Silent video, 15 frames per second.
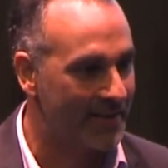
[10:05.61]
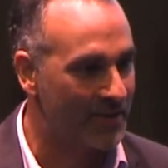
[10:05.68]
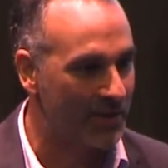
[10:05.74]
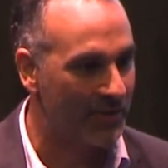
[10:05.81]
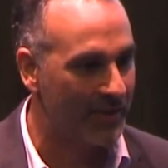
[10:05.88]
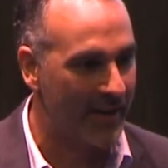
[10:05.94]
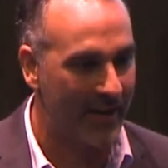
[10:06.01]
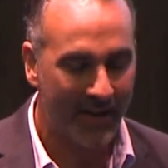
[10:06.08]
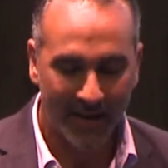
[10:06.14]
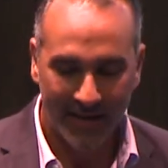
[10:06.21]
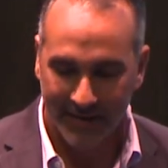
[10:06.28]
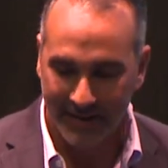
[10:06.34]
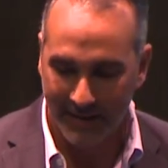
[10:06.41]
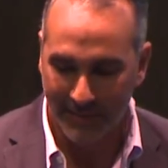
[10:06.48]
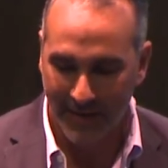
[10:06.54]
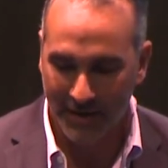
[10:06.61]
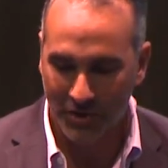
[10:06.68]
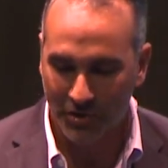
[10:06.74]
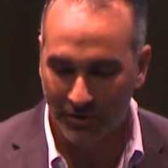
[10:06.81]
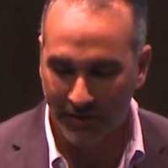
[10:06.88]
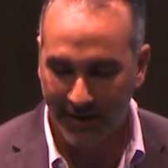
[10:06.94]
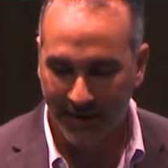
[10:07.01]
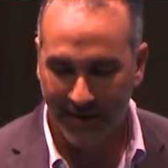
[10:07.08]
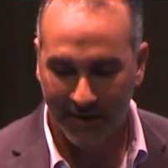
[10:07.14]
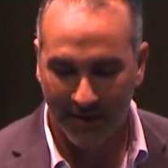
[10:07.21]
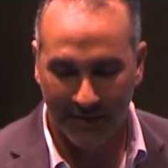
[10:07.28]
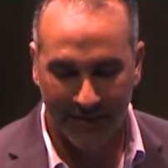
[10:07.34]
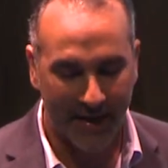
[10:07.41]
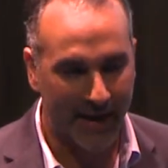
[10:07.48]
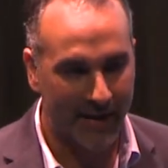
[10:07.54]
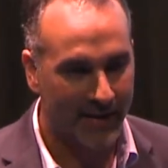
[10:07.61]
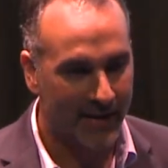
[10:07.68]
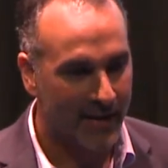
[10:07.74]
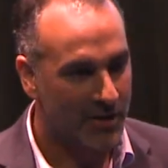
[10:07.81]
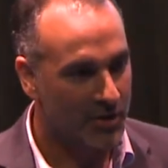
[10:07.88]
so they make sure to hit on that.